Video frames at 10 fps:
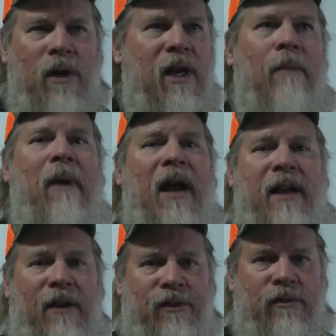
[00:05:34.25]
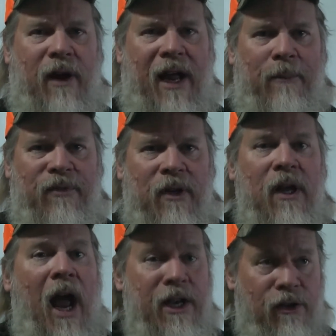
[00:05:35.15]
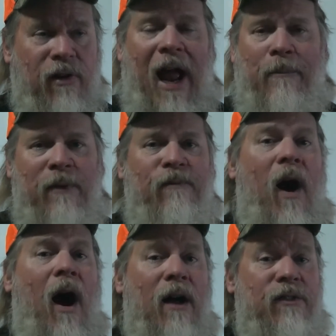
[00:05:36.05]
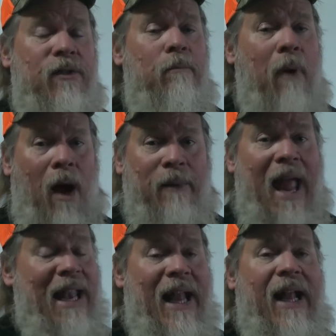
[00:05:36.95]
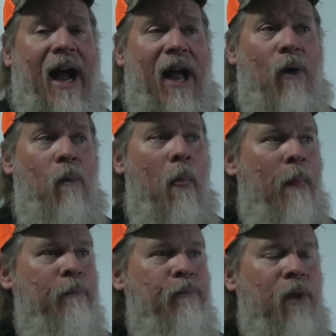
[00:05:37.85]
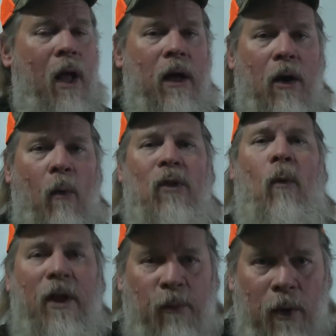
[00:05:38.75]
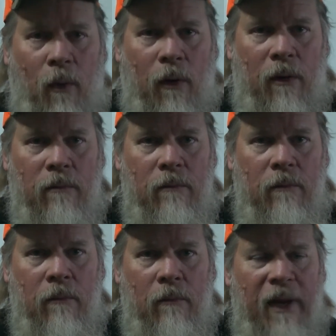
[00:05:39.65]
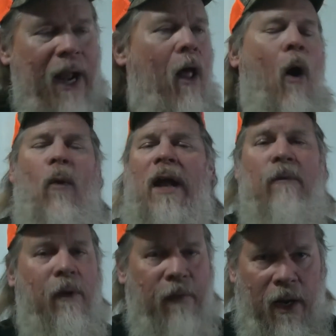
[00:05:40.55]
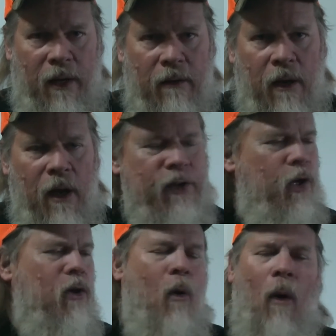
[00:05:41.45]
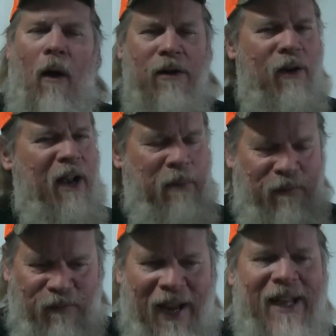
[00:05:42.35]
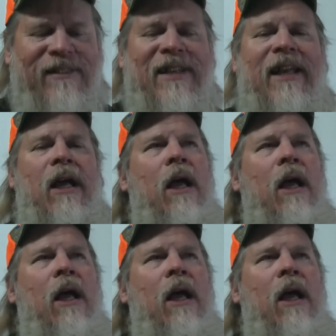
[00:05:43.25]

You can buy a dozen traps. And you're trapping fox, bobcat, and coyote, go with a 1 3/4. It'll hold everything. 2 coil, it don't have to be fancy.